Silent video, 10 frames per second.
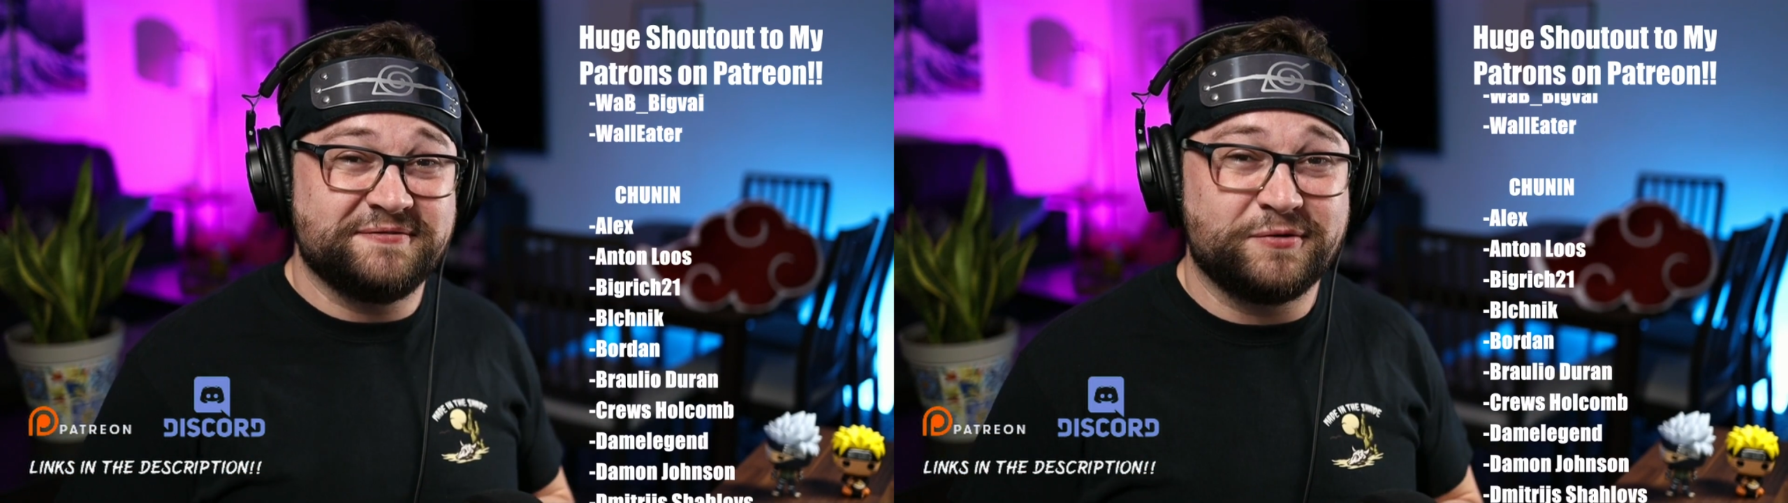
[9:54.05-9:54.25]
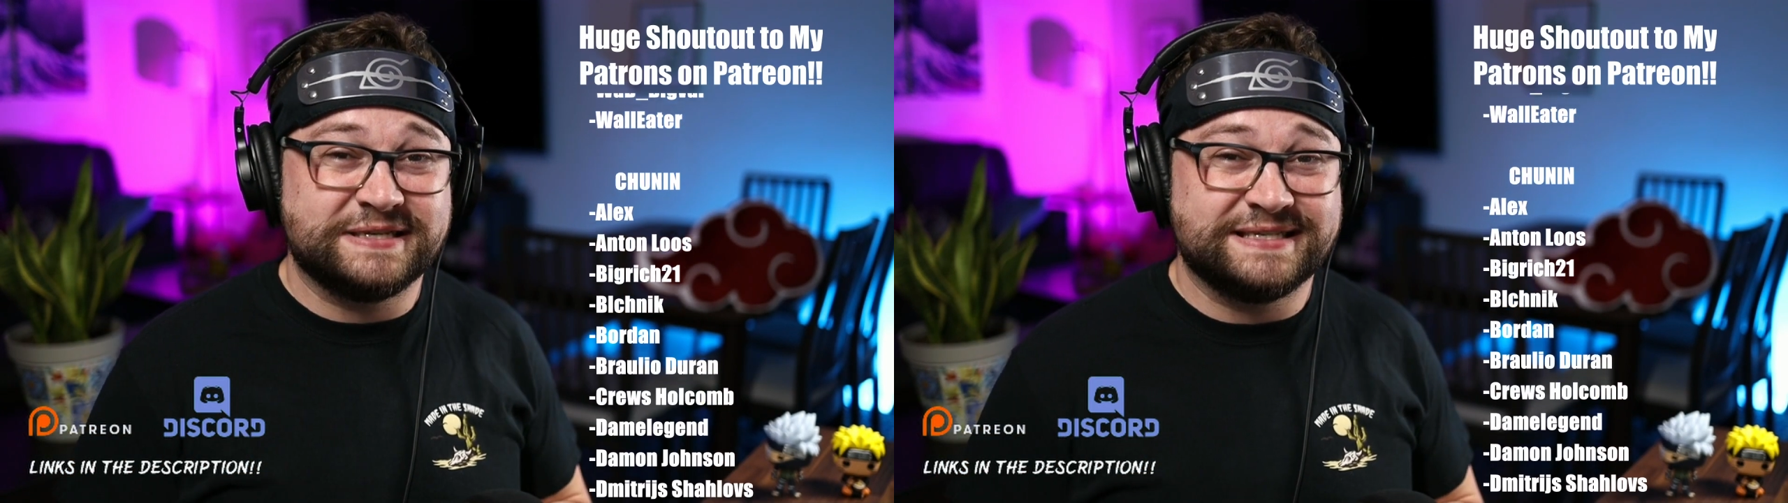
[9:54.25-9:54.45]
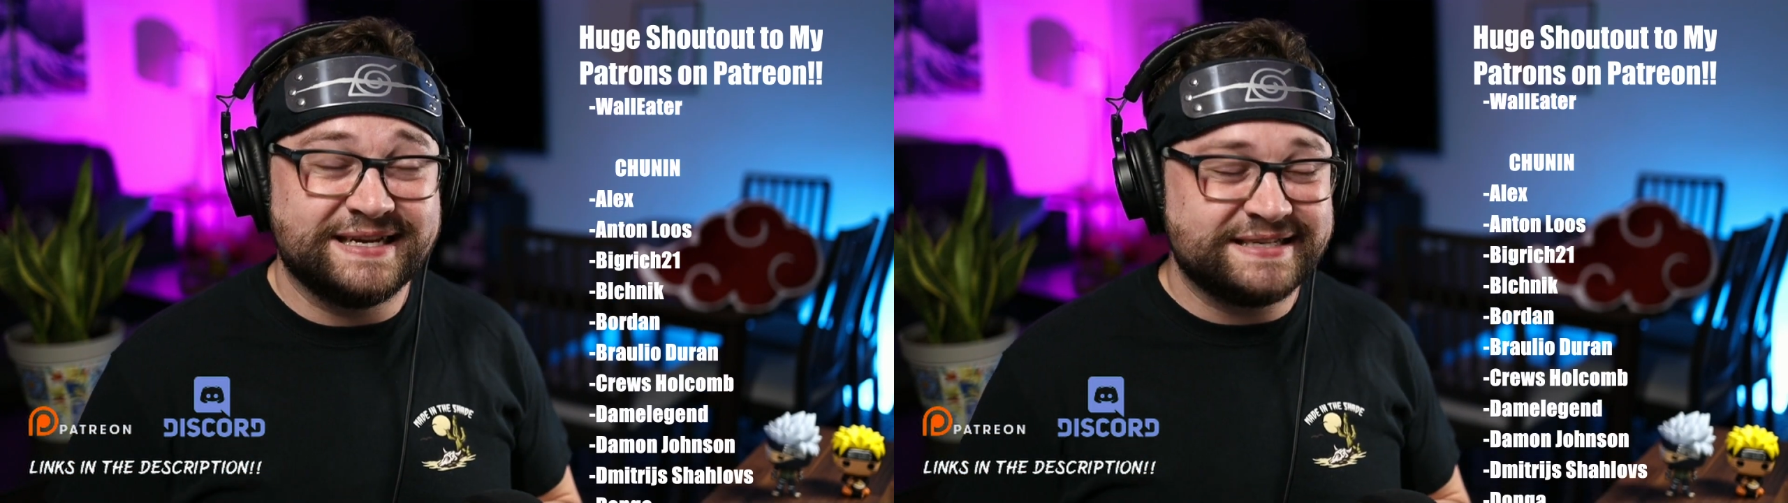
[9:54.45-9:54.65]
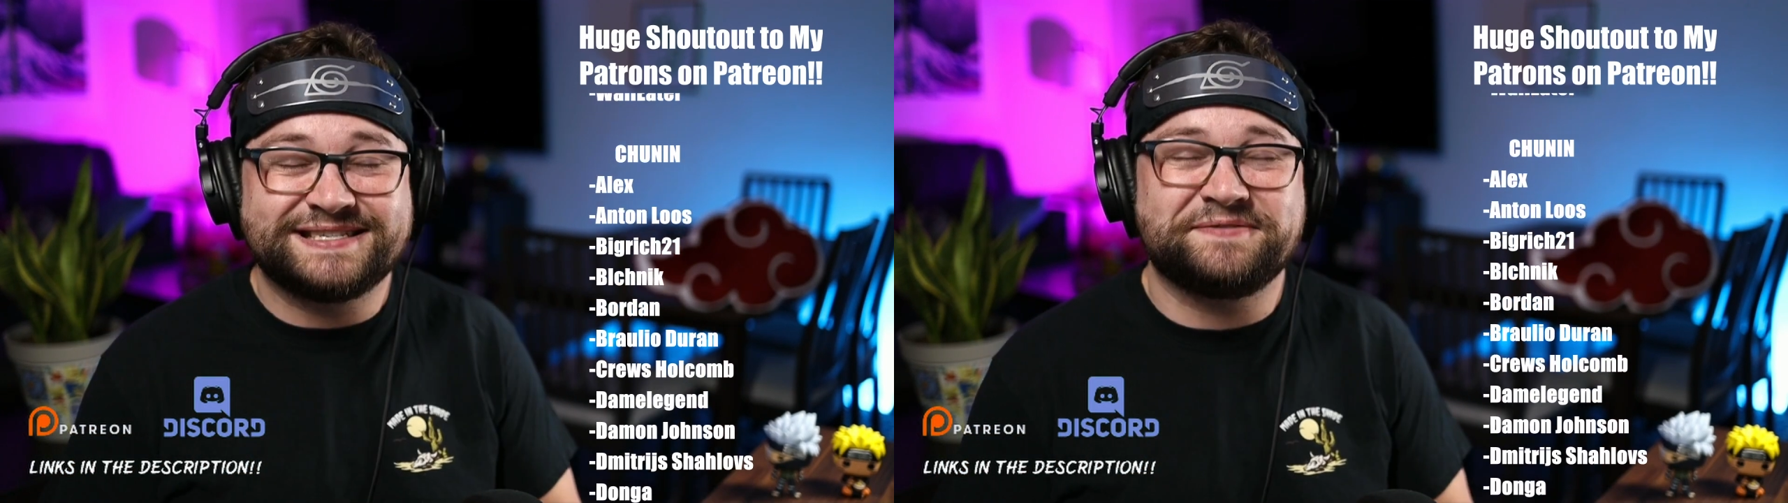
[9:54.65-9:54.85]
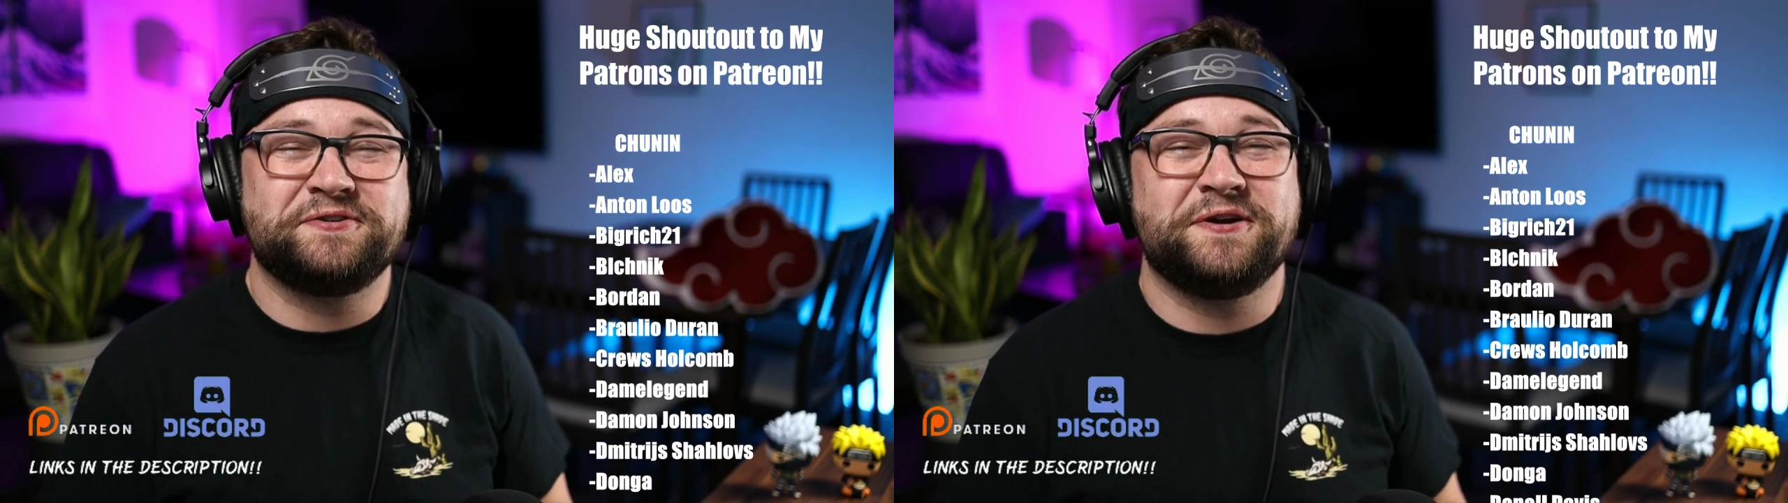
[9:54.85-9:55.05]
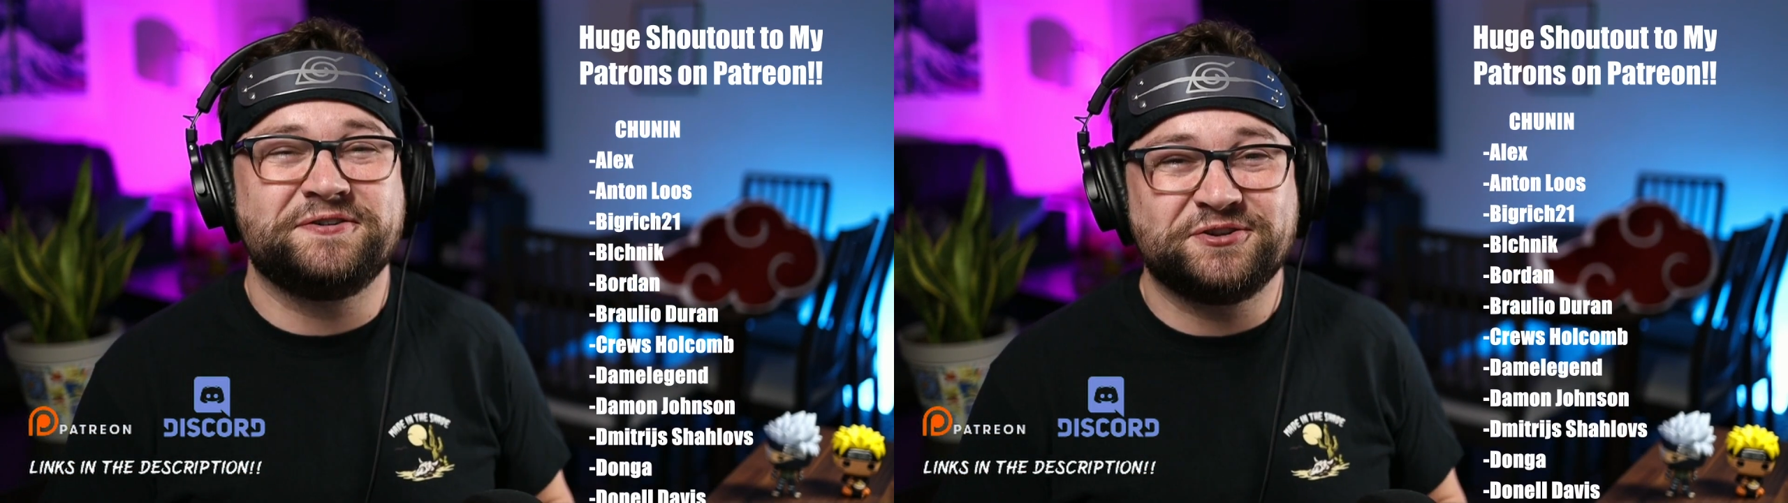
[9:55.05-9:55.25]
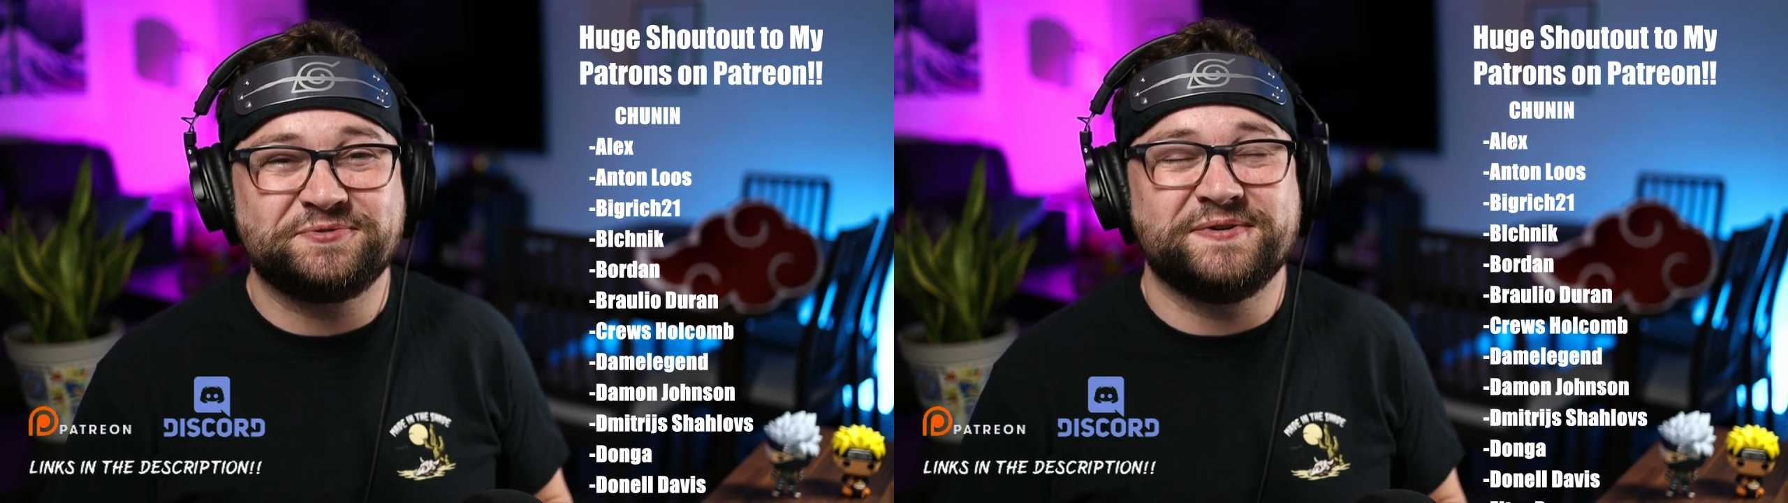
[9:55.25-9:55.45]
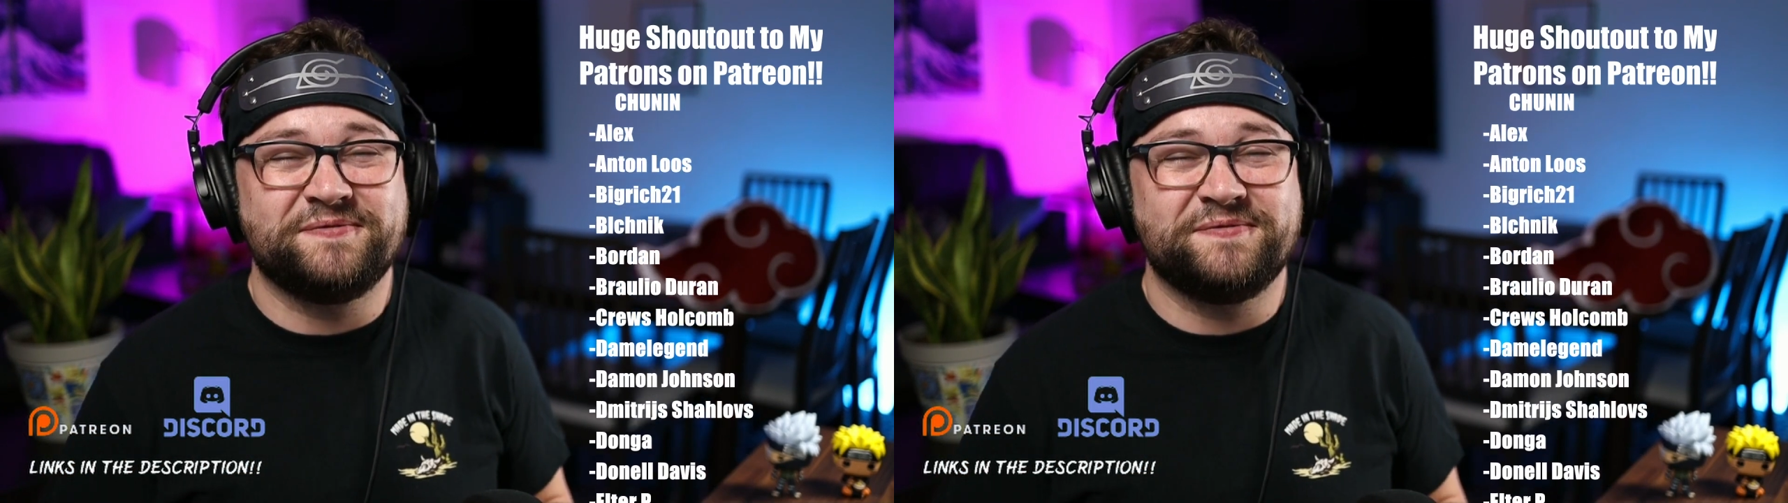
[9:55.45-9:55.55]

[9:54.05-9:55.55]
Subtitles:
46 for Naruto Shippuden